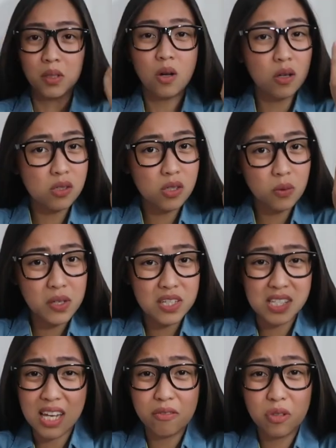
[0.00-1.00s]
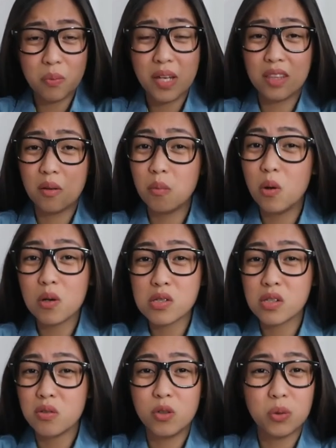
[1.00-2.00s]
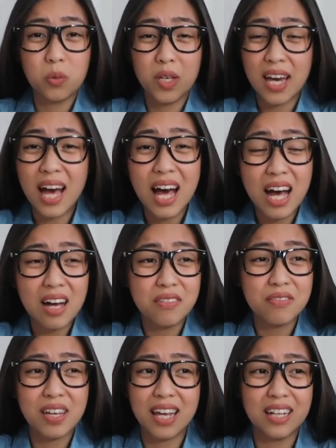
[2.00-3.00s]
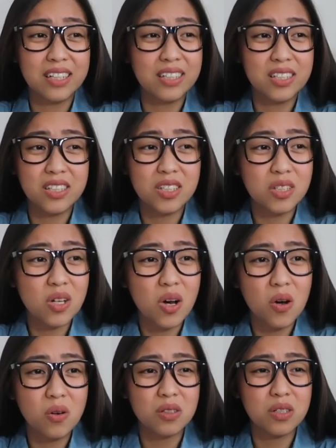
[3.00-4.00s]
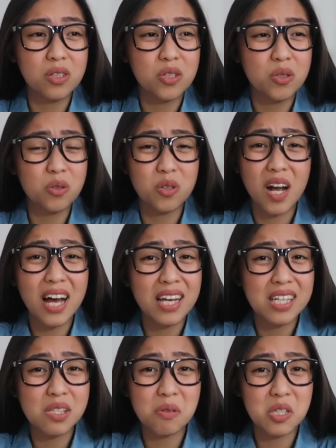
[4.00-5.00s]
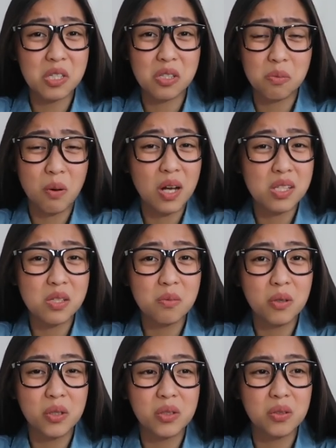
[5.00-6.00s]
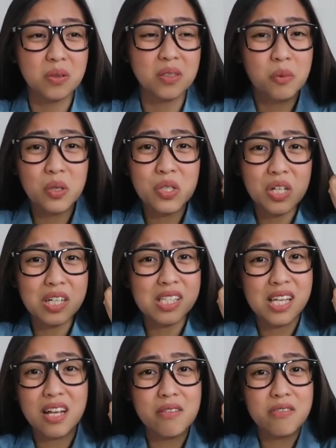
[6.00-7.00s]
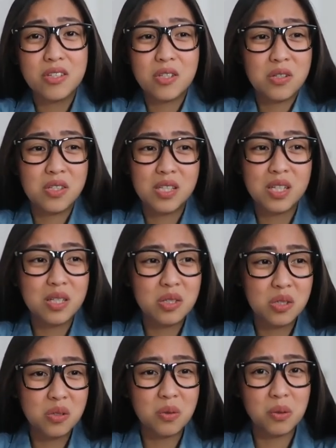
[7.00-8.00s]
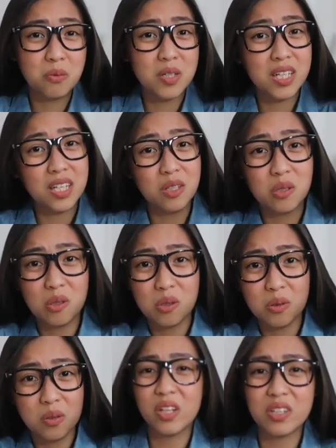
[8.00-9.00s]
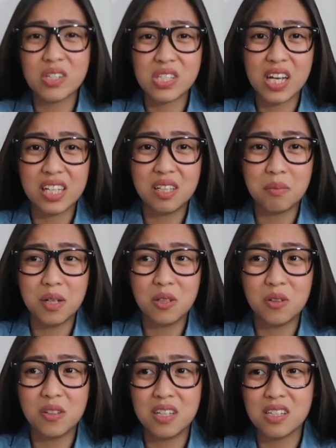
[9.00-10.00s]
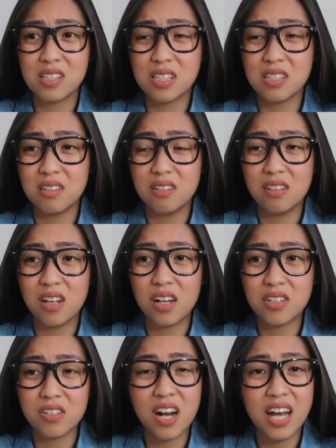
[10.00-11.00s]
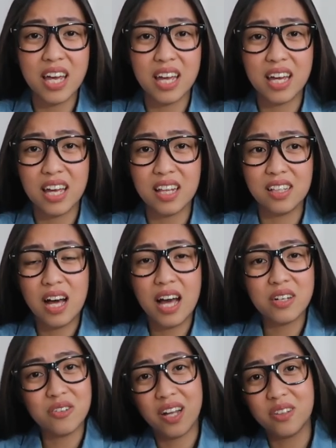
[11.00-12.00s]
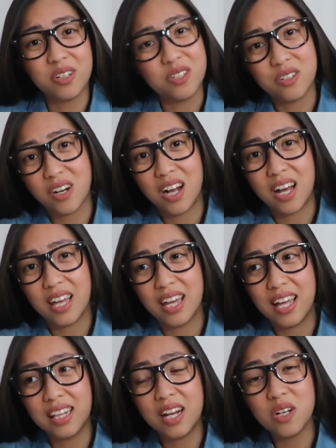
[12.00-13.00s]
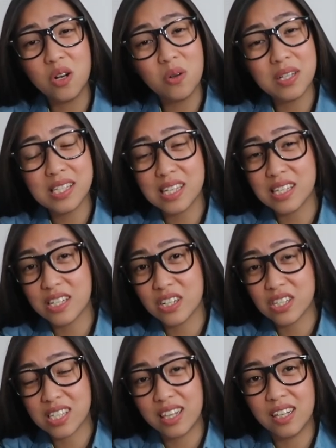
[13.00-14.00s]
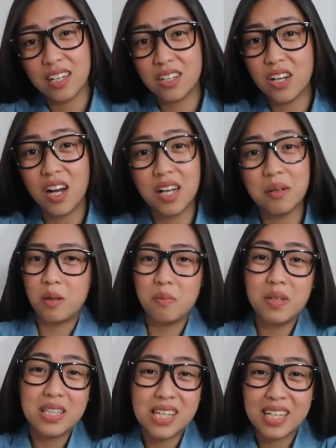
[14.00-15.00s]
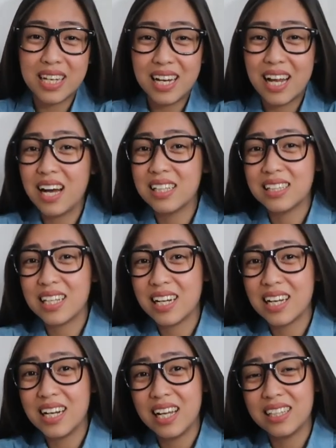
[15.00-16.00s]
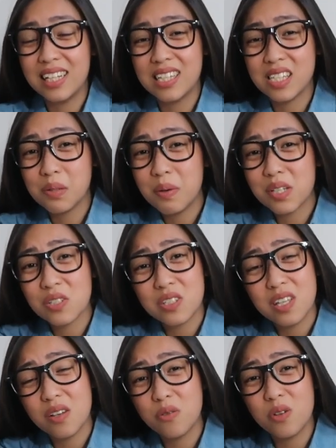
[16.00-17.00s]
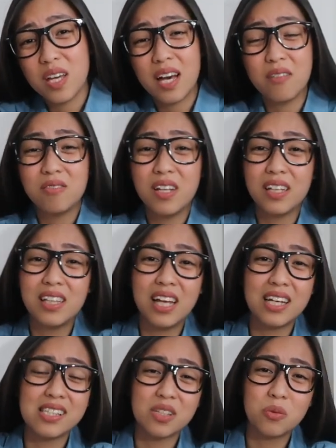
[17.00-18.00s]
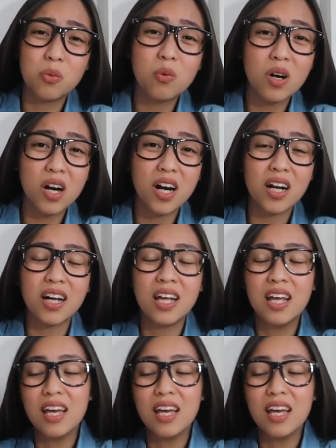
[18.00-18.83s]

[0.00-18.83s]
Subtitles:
but also we just have to make the most of what we have and, you know, try as much as possible to push ourselves to still do what we need to do. Other side naman nun is not trying, and I'd rather try. And I know it's easier said than done, pero minsan kailangan talaga natin, especially if we have deadlines at work